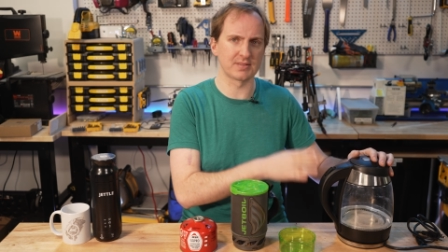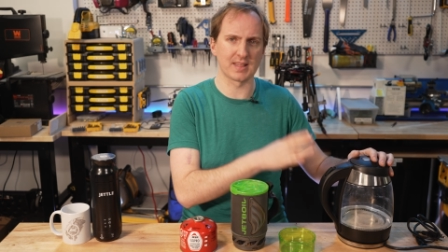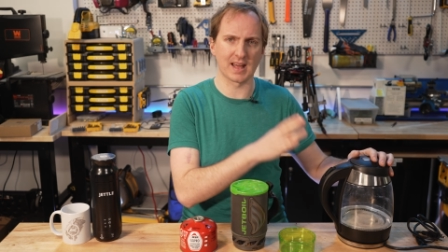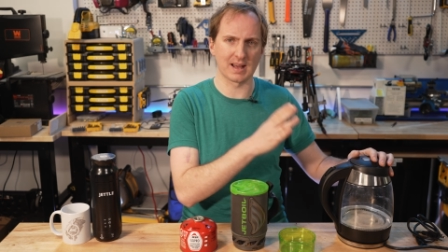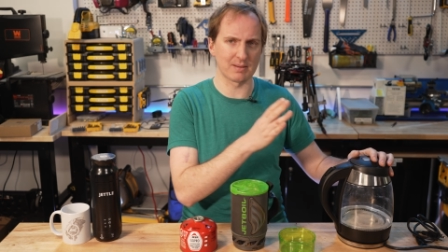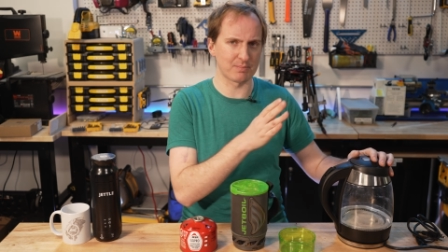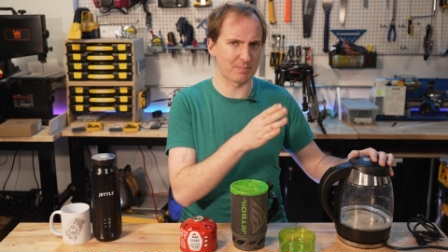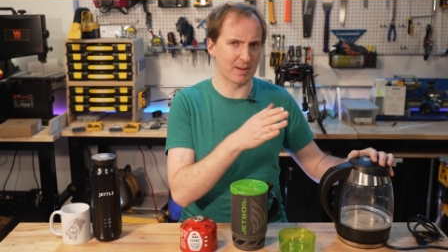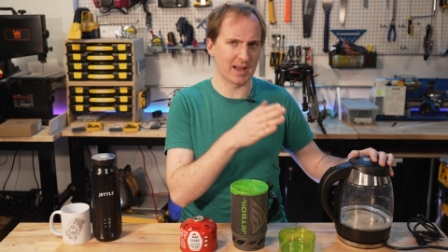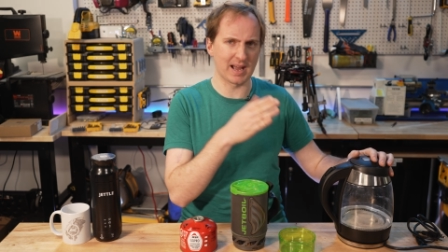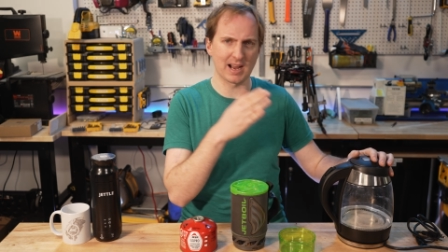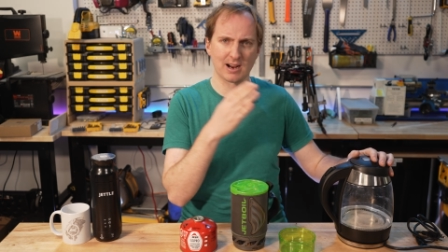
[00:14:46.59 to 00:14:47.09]

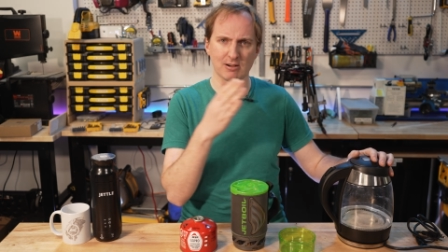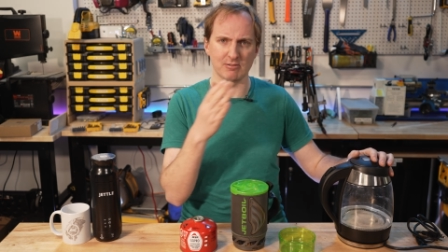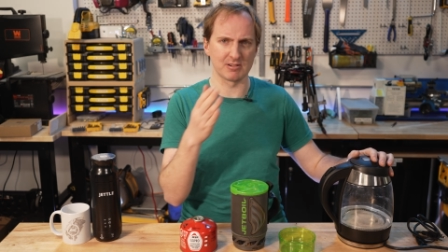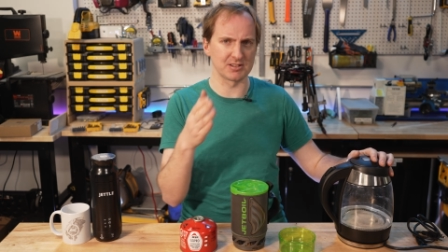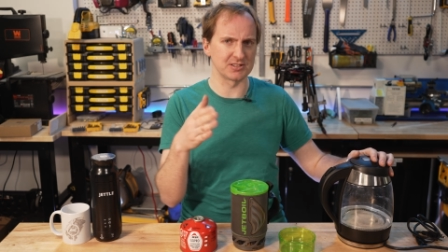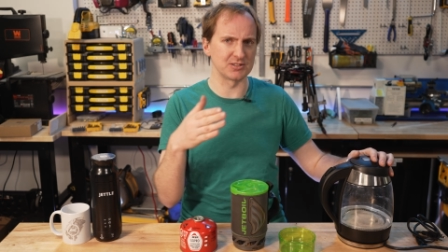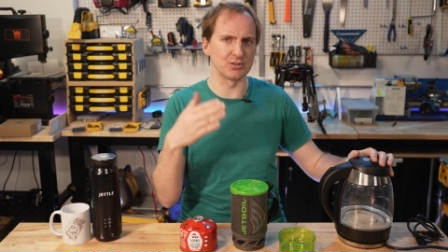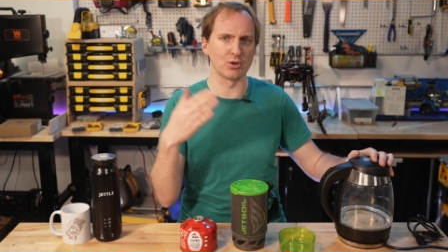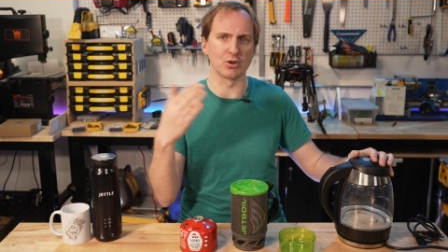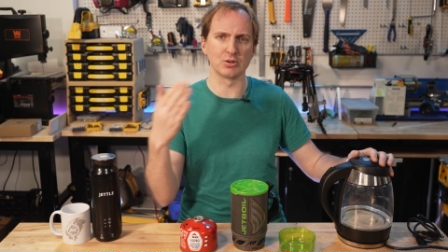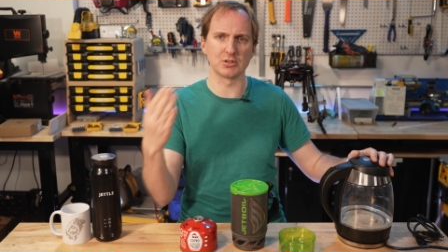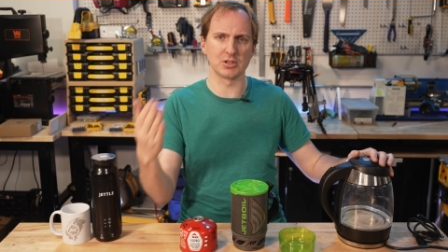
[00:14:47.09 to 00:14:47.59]
That power
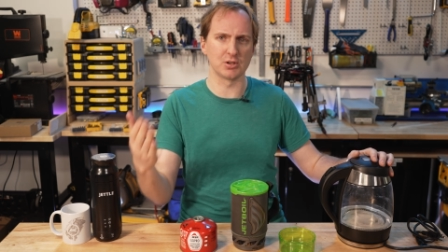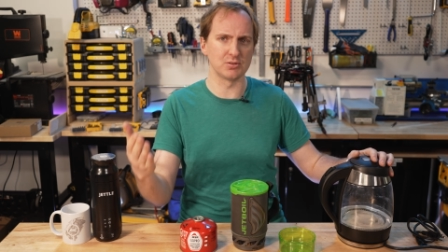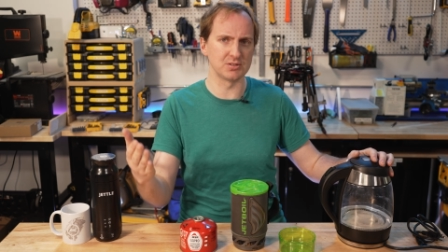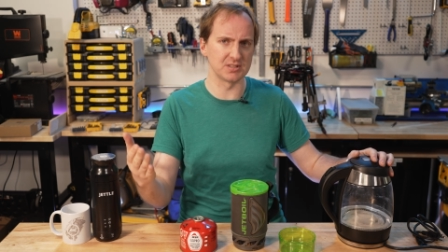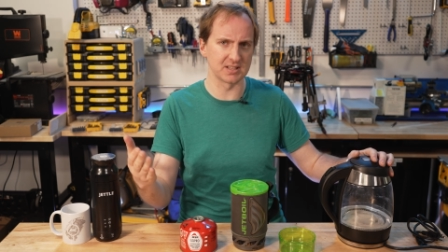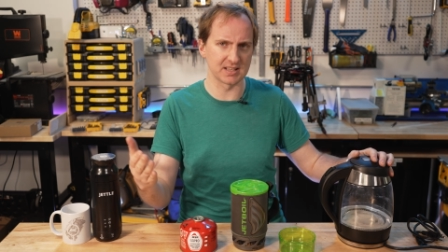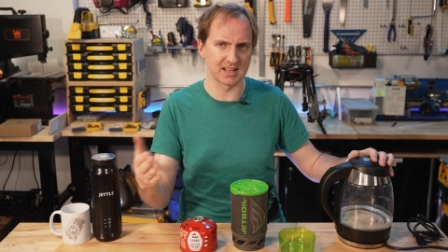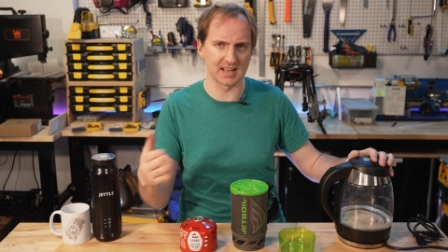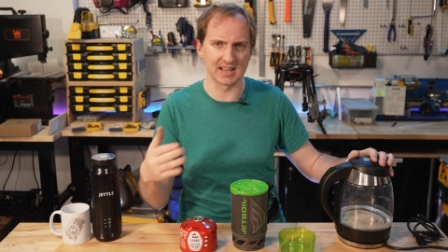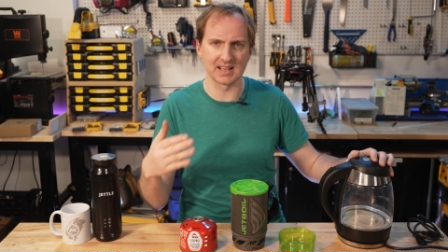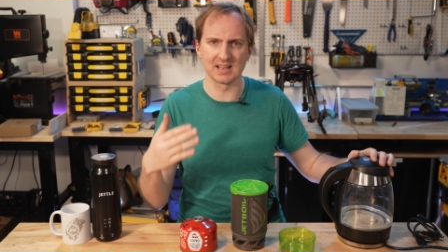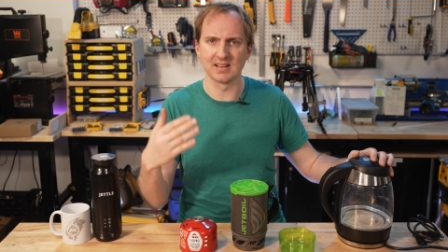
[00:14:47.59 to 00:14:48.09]
is not
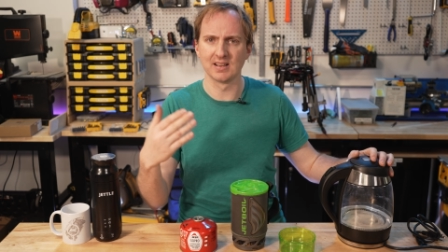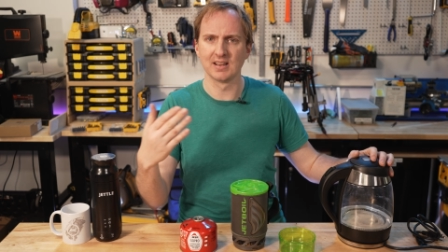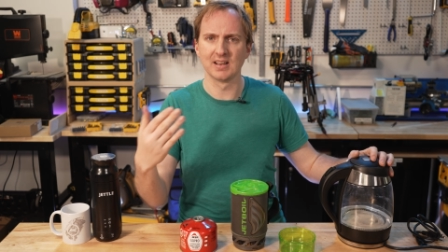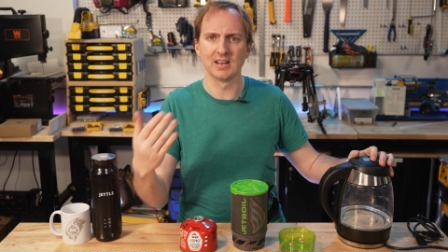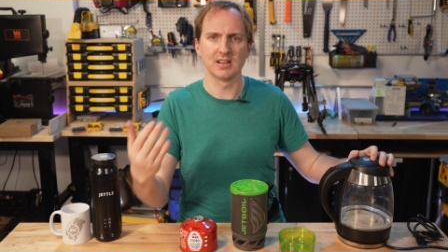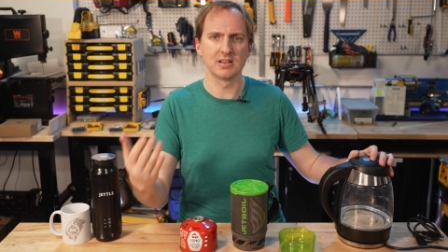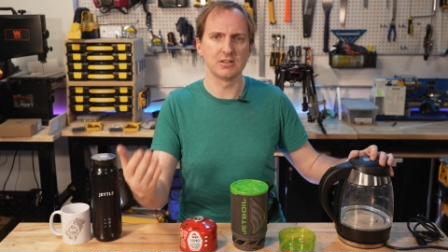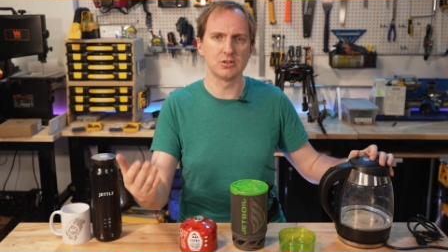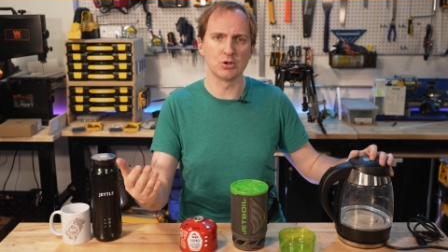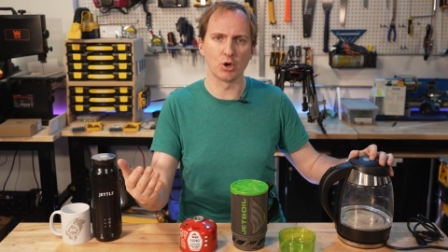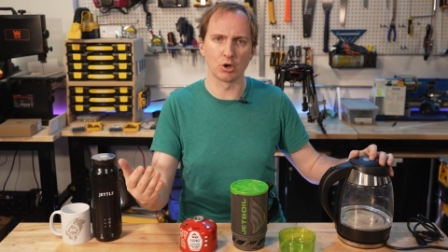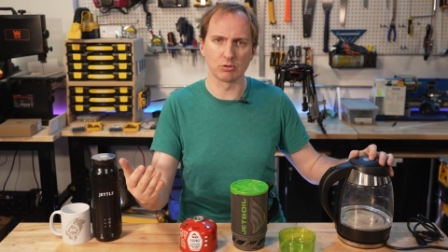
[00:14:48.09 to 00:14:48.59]
using a
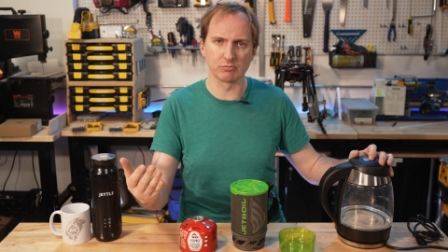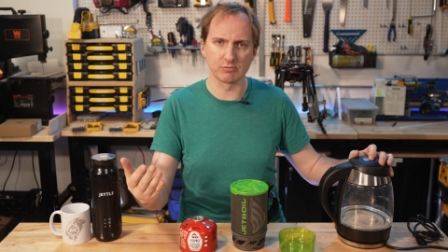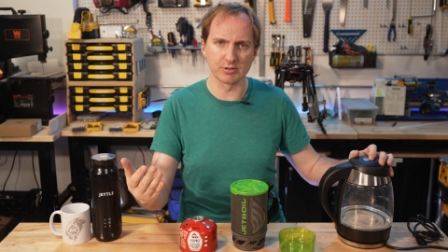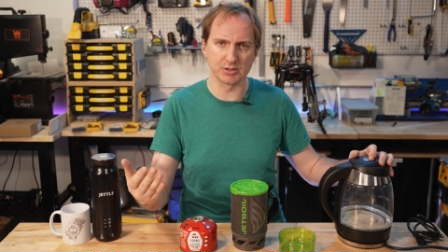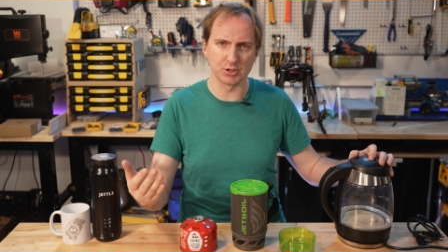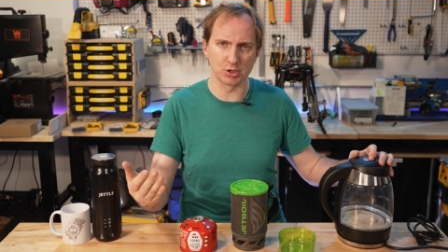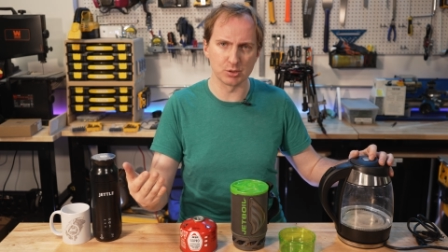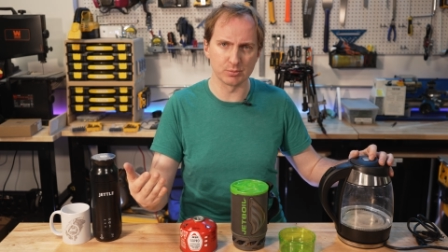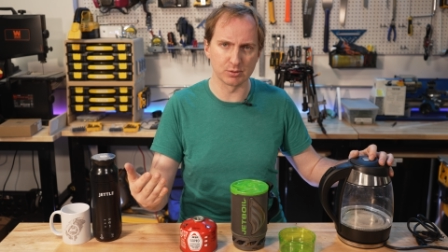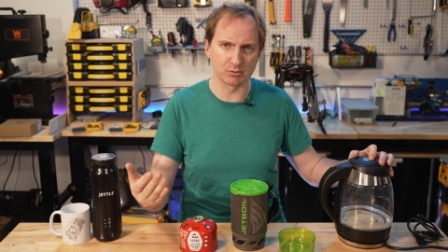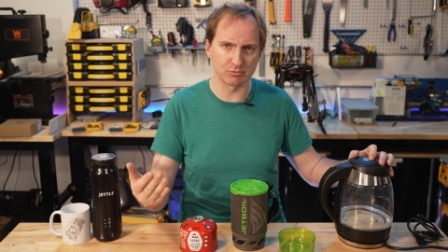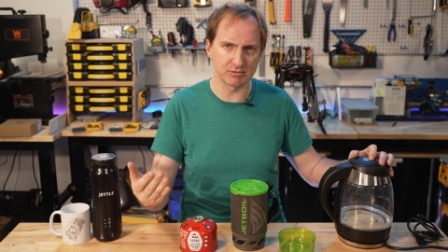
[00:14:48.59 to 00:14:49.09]

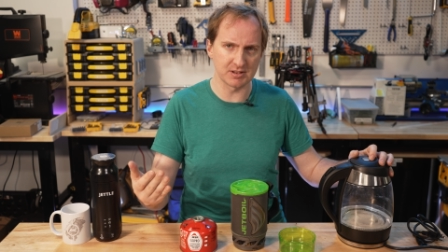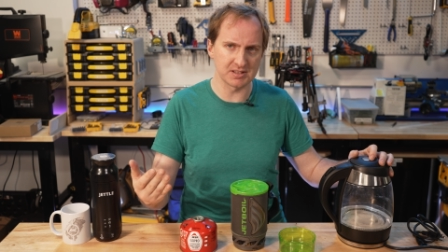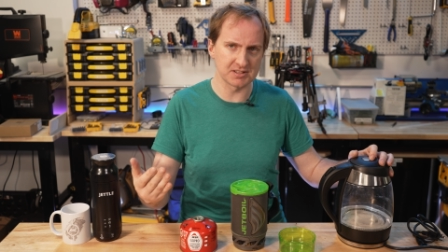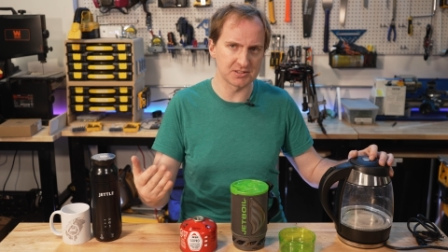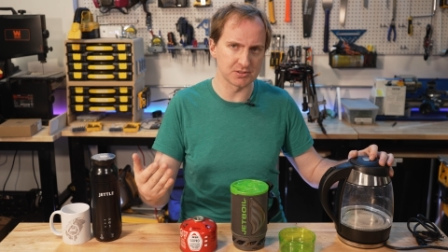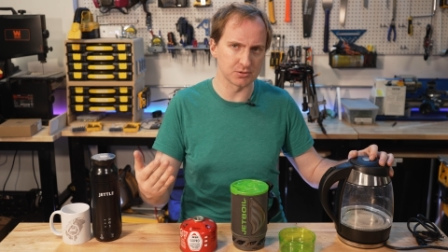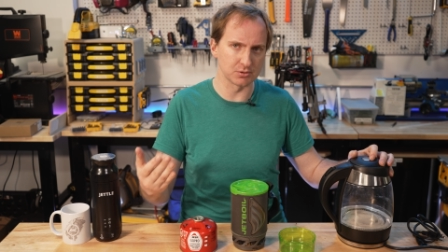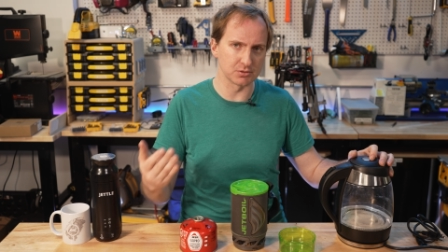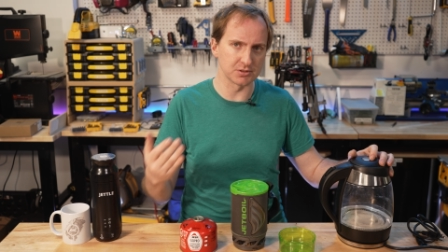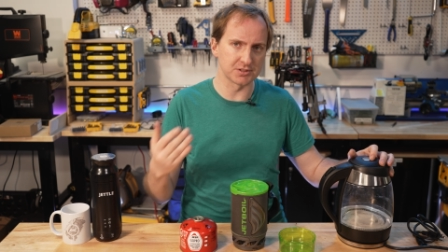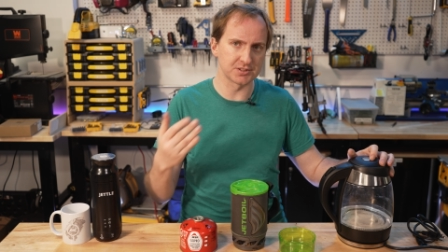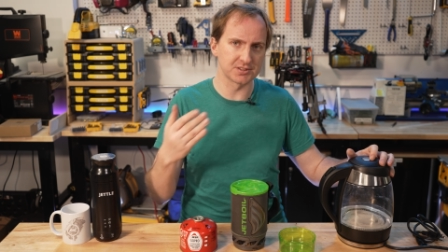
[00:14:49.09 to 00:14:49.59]
non-renewable
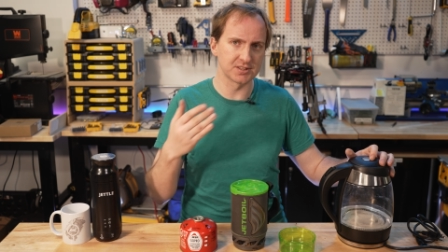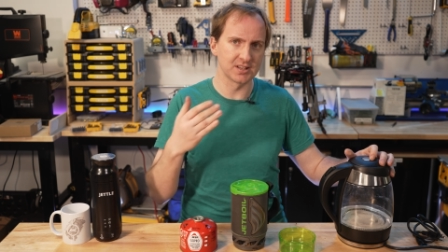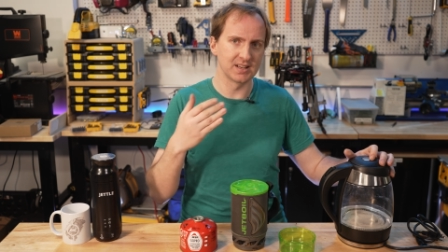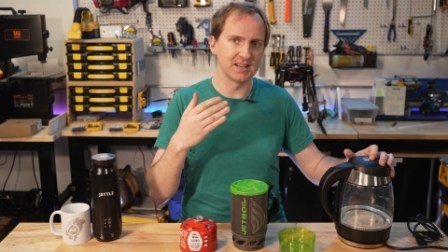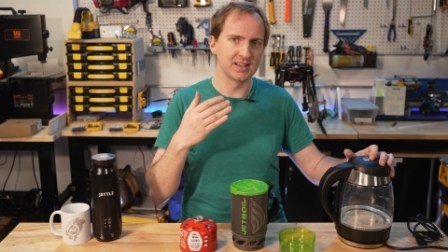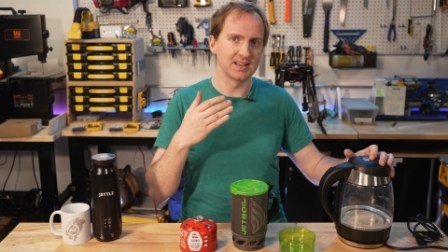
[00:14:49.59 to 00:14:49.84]
resource.